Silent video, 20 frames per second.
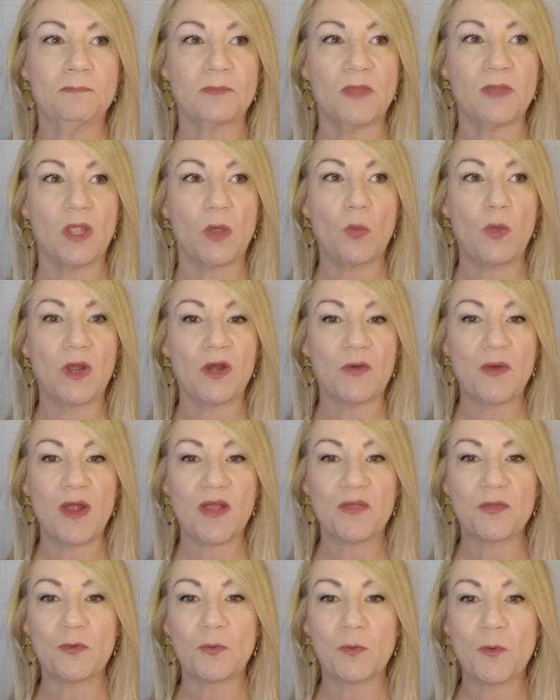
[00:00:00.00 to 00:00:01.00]
went around
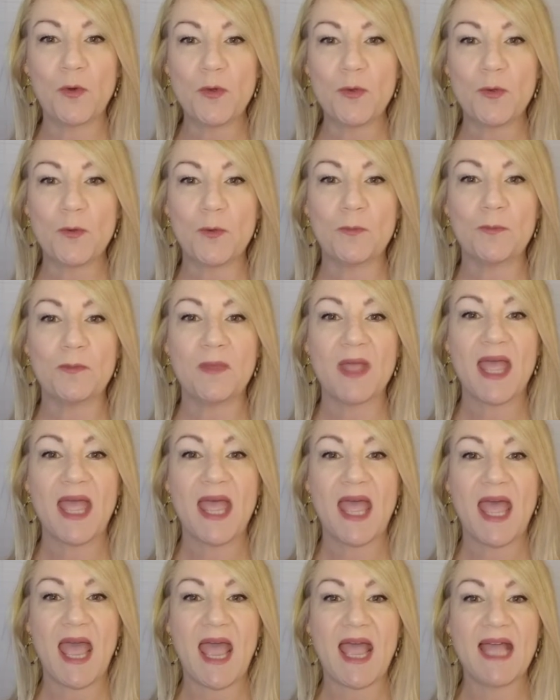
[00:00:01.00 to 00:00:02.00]
the room
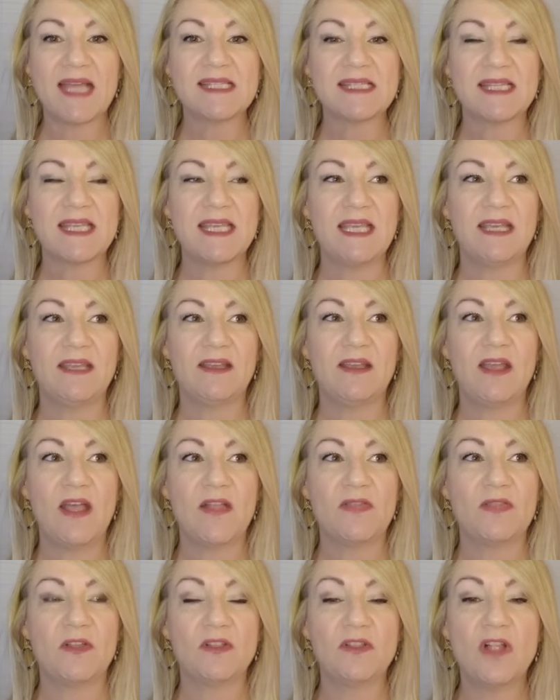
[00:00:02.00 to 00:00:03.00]
asking,
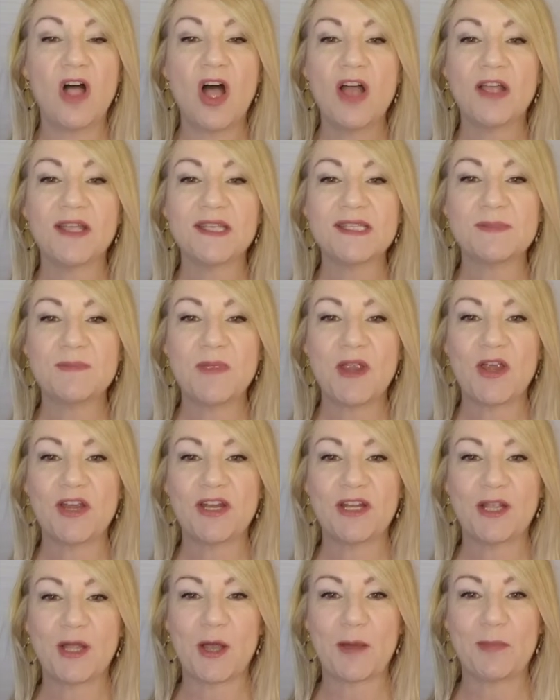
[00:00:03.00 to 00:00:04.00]
the longest married
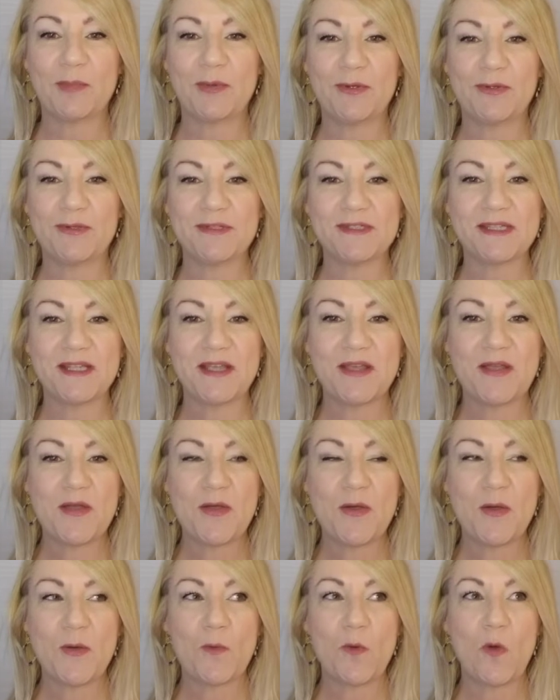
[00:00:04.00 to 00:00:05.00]
couples,
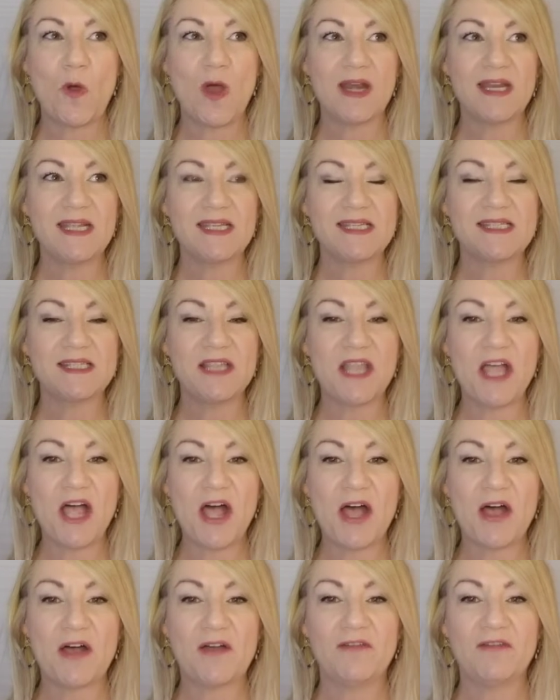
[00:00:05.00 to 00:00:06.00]
What is
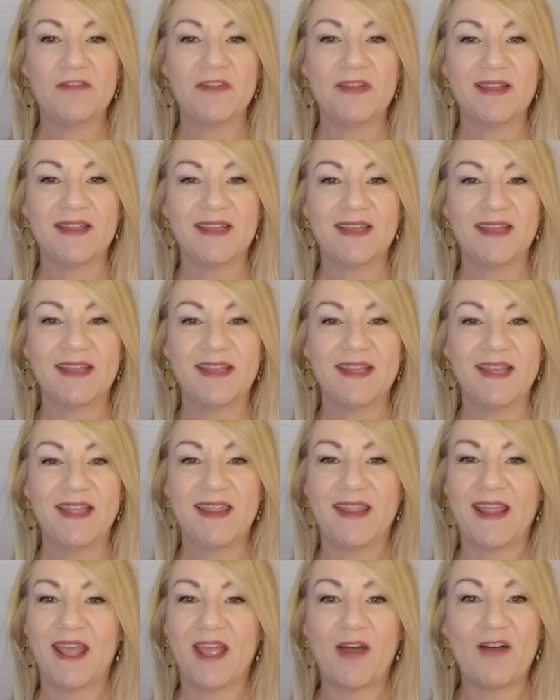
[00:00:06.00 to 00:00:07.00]
Love?
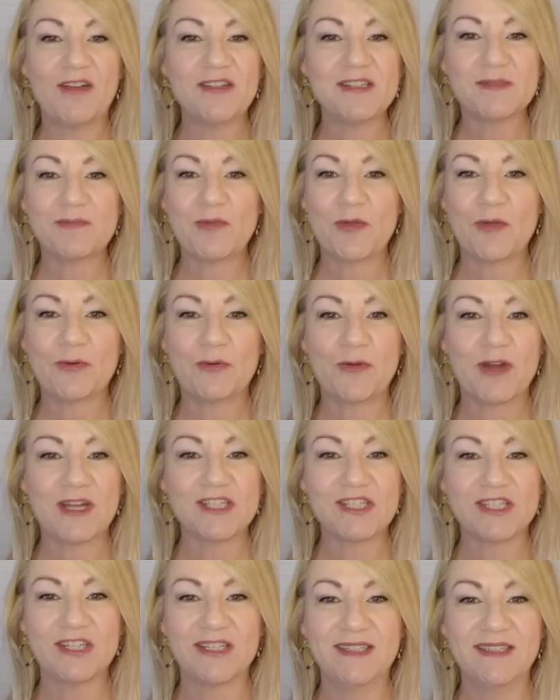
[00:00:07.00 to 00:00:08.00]
They all spoke
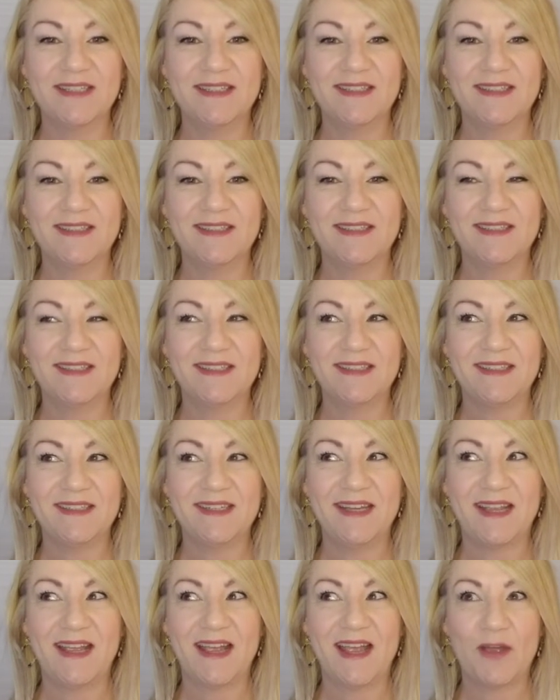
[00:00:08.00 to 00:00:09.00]
Russian,
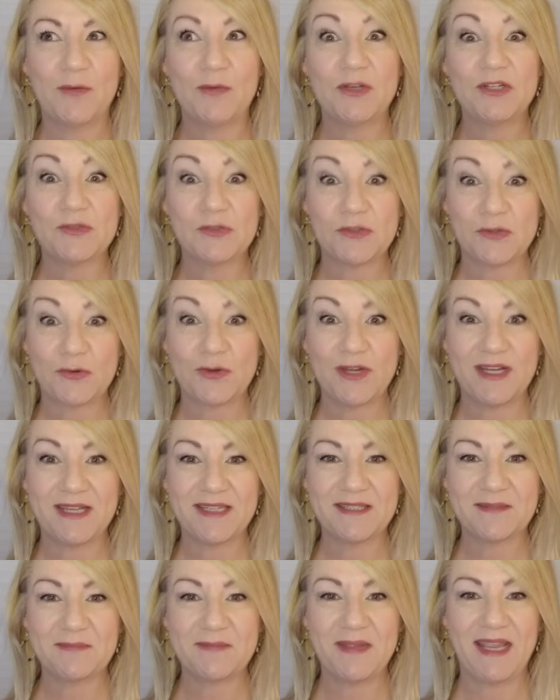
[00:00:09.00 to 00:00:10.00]
which was Greek
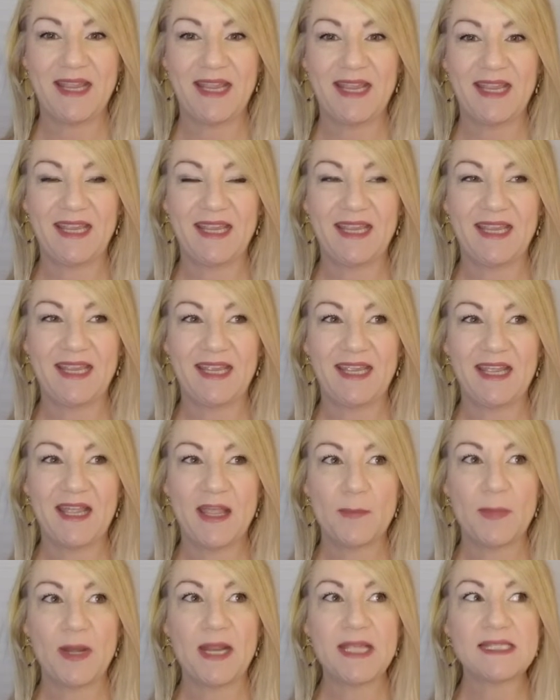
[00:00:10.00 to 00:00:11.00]
to me.
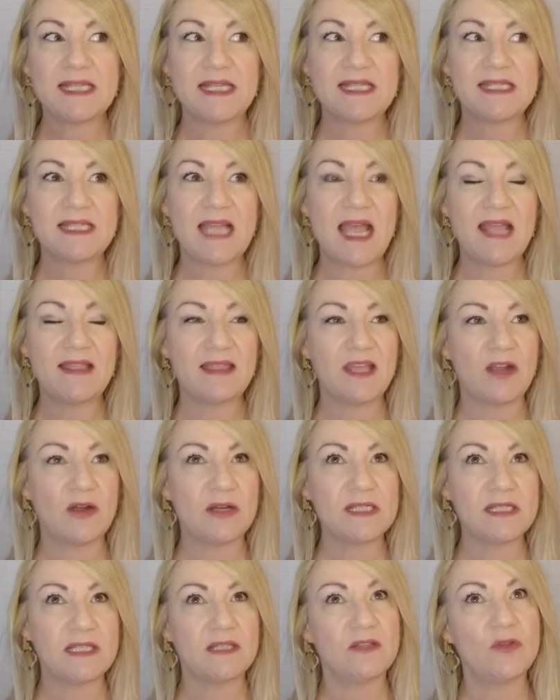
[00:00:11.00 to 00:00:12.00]
But as I sat there, I
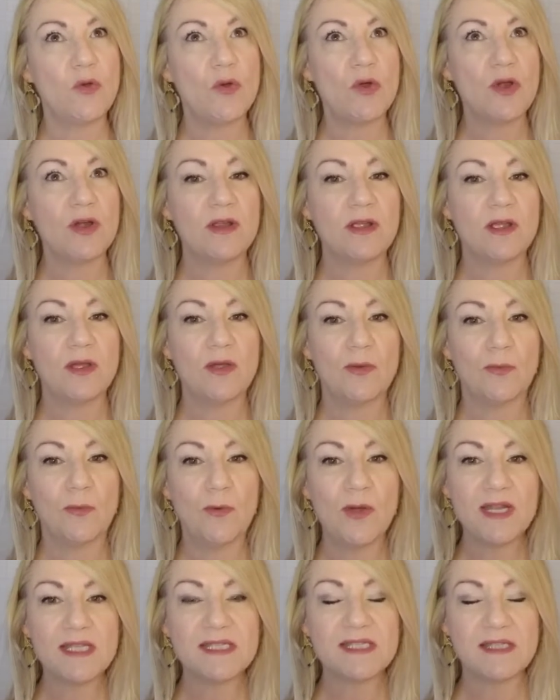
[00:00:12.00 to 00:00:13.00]
said, Lord,
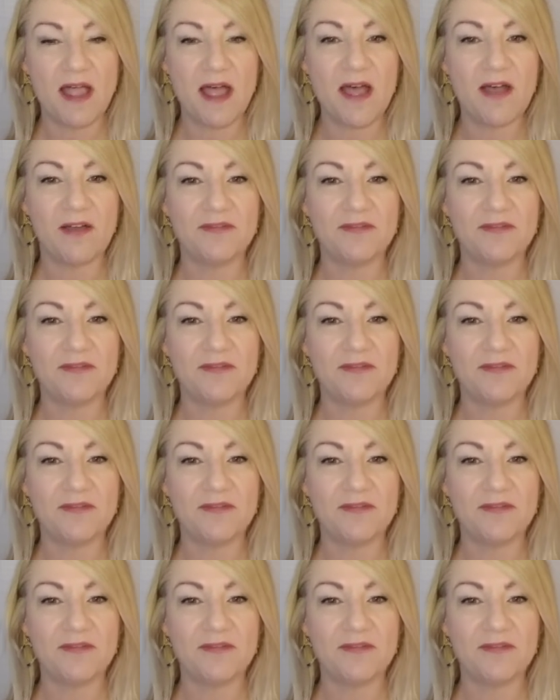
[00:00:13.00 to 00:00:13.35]
what is love?